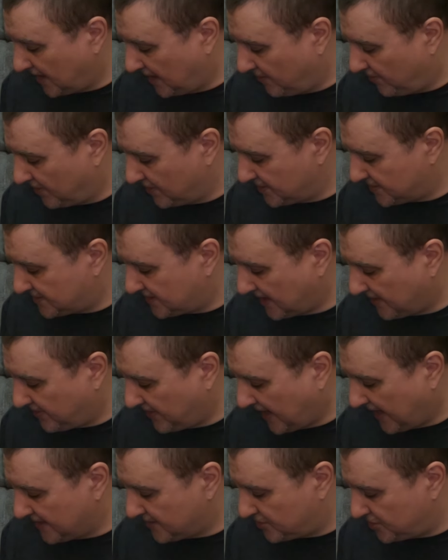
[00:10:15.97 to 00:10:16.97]
I want to set
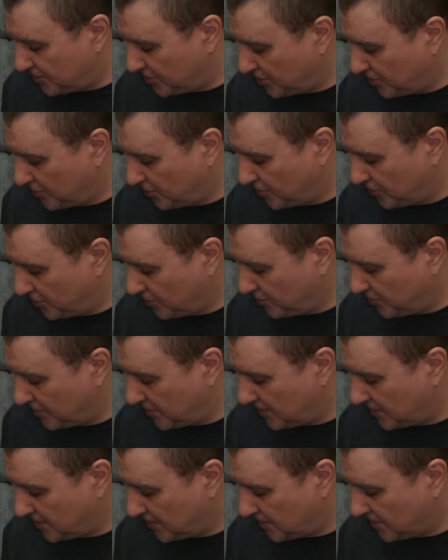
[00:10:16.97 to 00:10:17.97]
that to
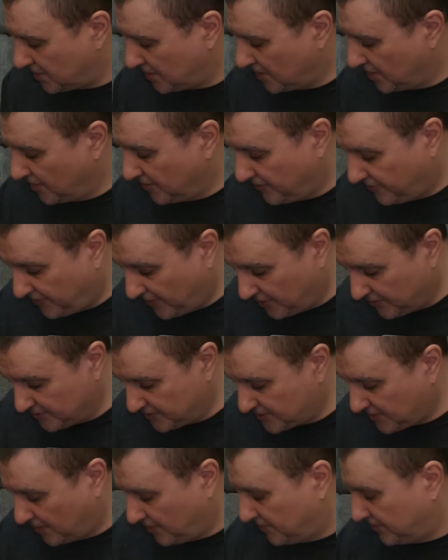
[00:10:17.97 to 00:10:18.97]

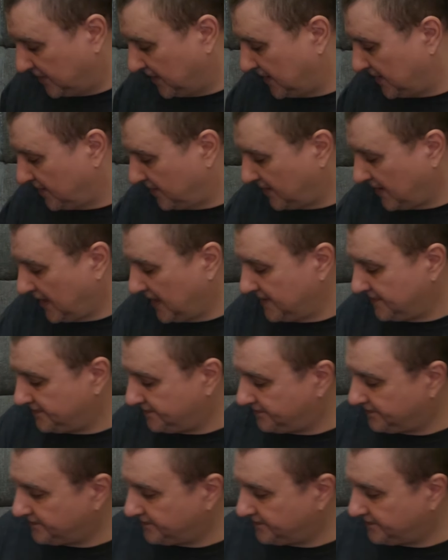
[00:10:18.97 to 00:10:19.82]
phones only, okay?